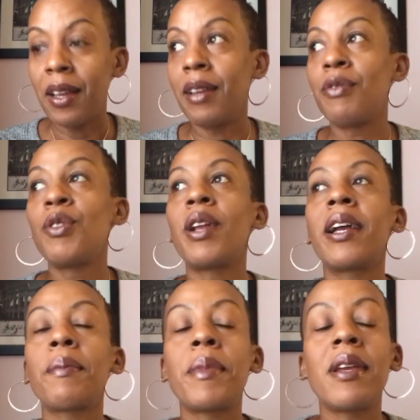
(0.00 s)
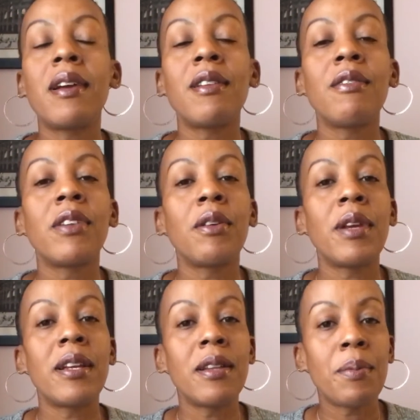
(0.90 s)
If you're like me and you're a very
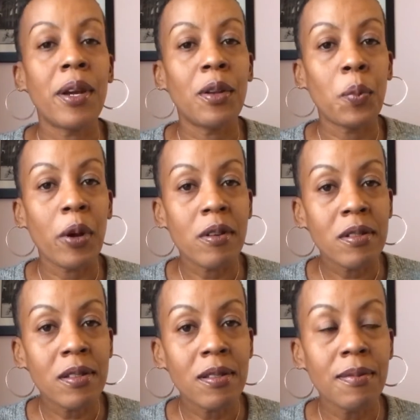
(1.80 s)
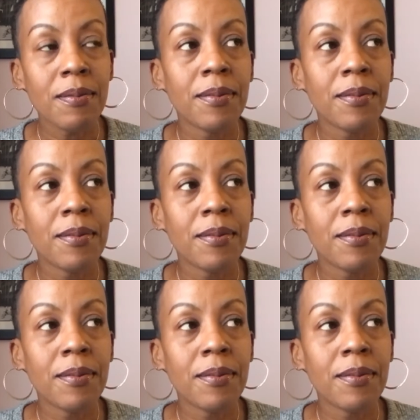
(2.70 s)
independent person,